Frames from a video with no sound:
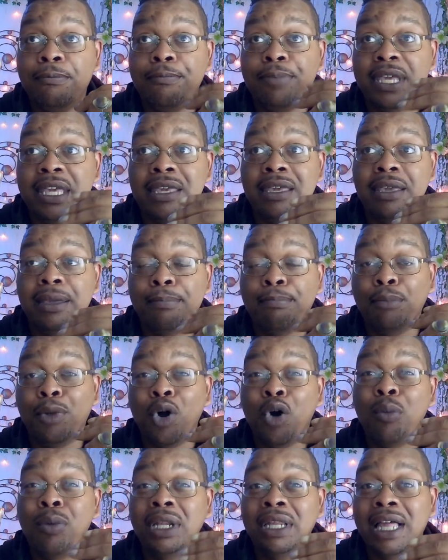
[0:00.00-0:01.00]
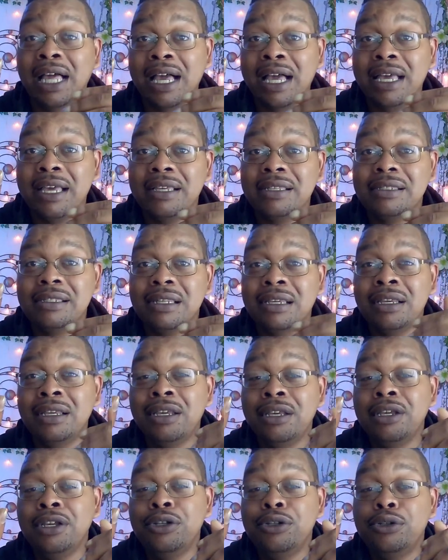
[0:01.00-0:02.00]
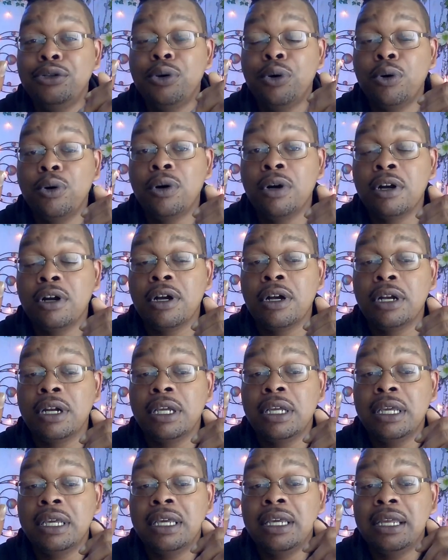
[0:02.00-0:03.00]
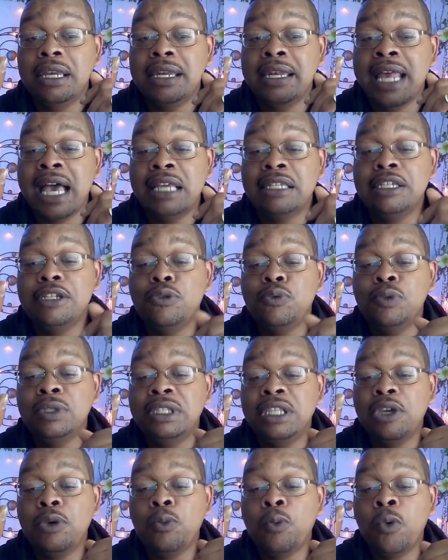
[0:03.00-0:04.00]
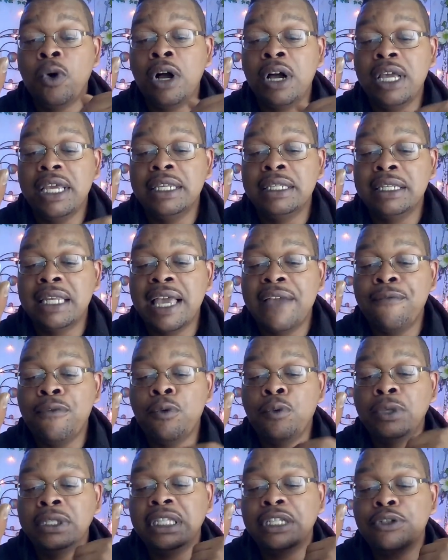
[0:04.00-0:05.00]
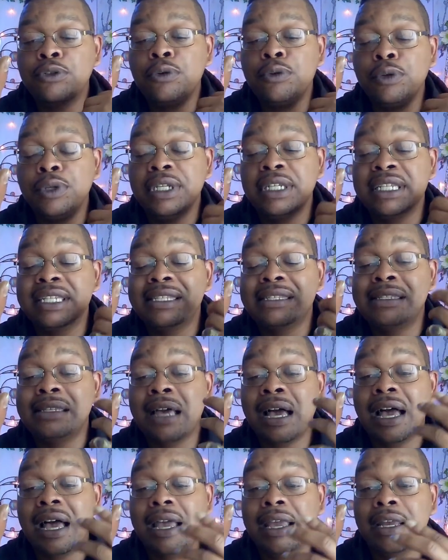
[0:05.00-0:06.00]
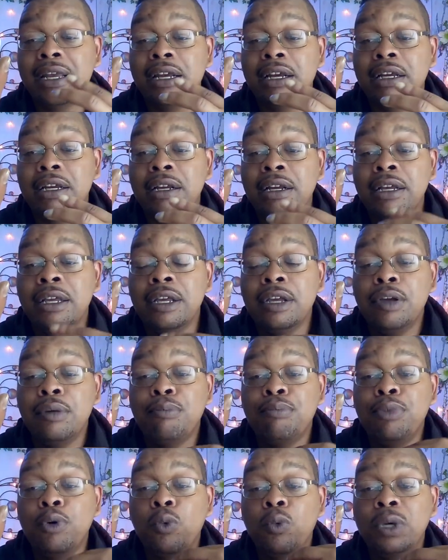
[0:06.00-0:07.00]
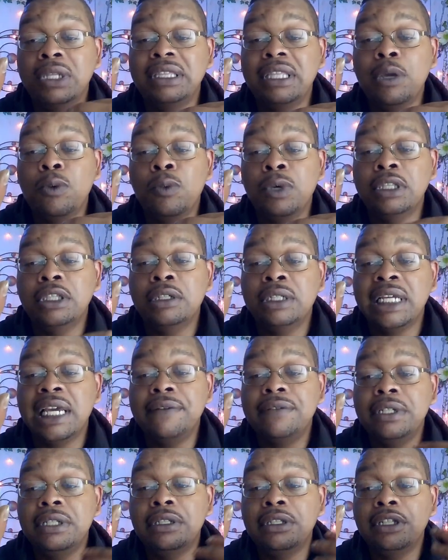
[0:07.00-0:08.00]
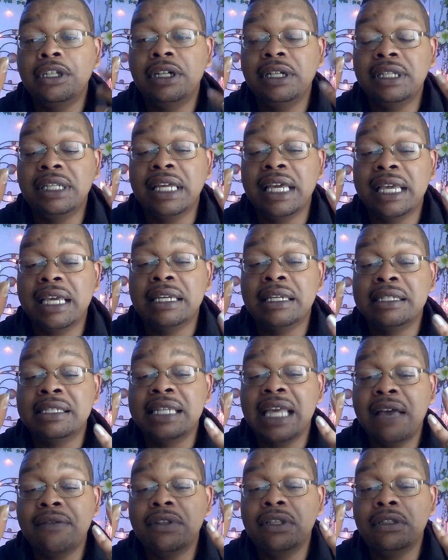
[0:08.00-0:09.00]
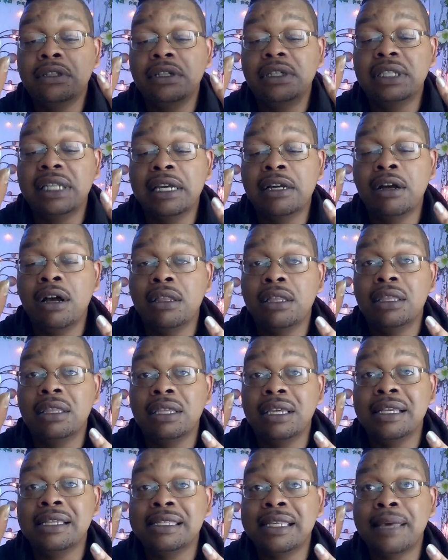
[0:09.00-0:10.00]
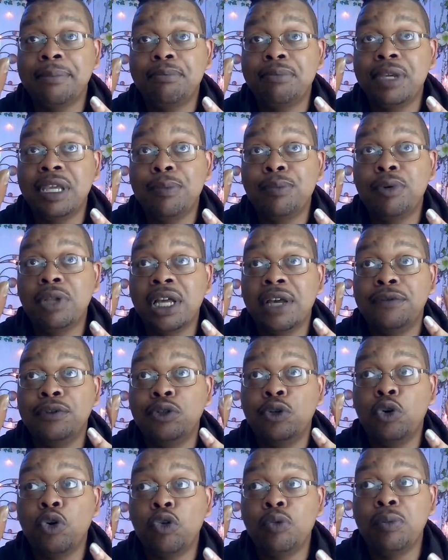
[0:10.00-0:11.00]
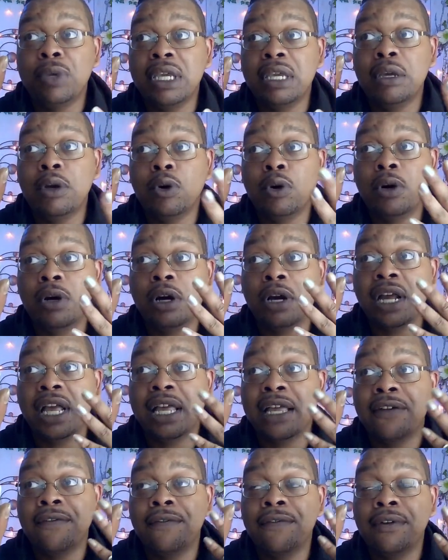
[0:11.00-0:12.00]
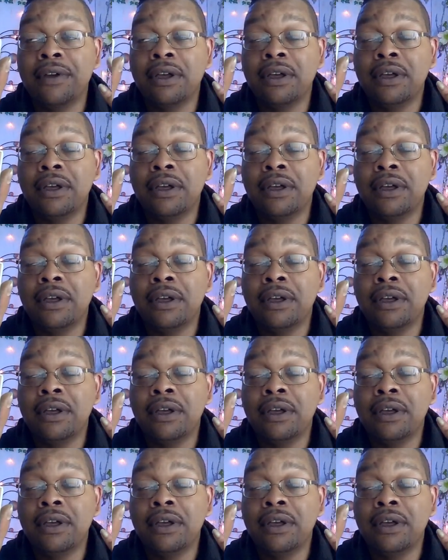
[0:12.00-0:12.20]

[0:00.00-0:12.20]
be mobilized toward not just what they want in life and what they truly desire, but what they want their life to look like. It doesn't have to look like all the things that people have told me or have